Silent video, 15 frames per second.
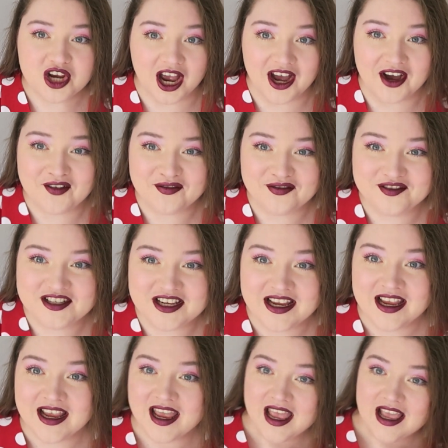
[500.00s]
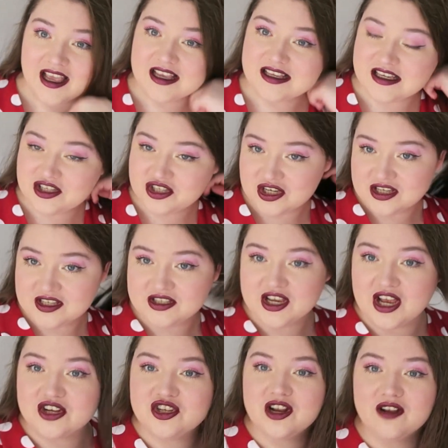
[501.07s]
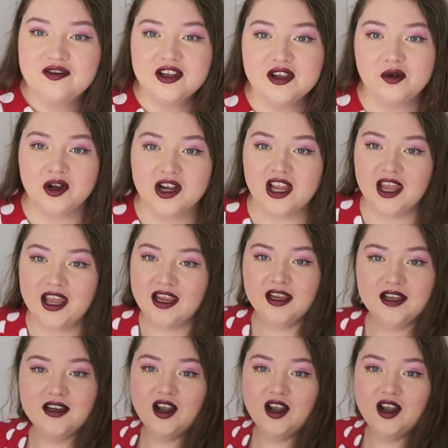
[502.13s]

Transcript: chuffed because it's just such lovely quality.